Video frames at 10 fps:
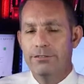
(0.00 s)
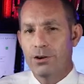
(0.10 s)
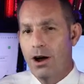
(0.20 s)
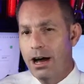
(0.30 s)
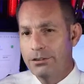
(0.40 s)

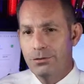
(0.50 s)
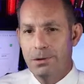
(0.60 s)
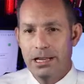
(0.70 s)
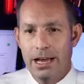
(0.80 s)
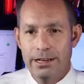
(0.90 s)
for
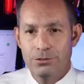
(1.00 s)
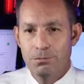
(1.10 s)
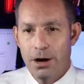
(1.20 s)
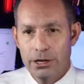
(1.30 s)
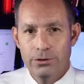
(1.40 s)
hospitalized
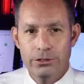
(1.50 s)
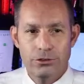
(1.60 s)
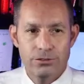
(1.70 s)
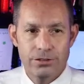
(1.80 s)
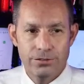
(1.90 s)
moderate
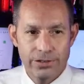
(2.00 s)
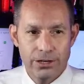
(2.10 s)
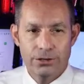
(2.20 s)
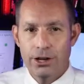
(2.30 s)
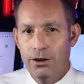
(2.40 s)
to
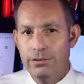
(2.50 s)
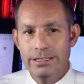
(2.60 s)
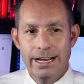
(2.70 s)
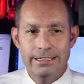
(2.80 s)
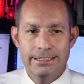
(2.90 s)
severe
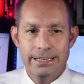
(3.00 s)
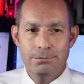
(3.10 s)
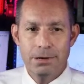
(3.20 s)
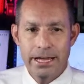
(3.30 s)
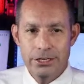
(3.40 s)
COVID-19
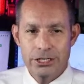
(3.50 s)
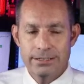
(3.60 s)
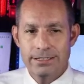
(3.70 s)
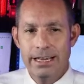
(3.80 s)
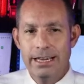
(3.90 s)
patients